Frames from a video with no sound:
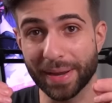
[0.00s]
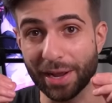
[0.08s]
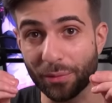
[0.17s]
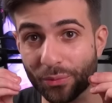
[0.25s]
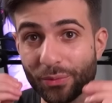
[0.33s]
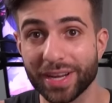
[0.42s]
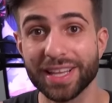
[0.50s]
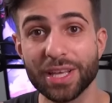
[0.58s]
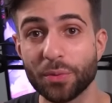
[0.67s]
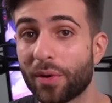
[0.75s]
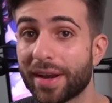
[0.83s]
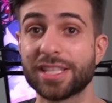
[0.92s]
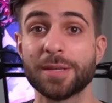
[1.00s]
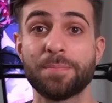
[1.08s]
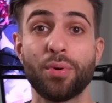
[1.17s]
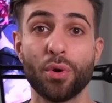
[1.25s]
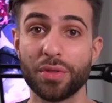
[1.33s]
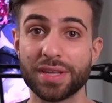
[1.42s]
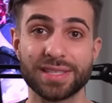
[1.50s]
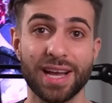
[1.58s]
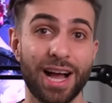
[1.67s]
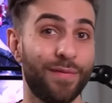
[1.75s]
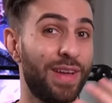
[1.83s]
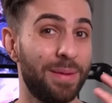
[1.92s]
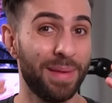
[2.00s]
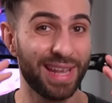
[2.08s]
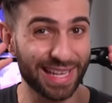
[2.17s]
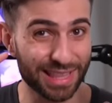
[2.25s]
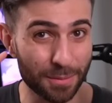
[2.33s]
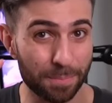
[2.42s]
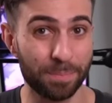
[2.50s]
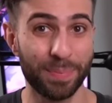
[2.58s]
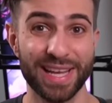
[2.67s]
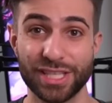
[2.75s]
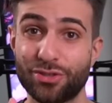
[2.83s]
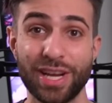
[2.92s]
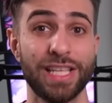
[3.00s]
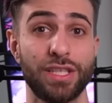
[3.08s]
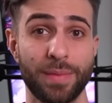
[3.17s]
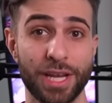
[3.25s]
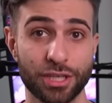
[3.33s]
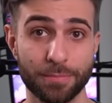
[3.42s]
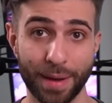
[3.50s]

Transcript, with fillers: but I really wanted to pull this off and make it the best transformation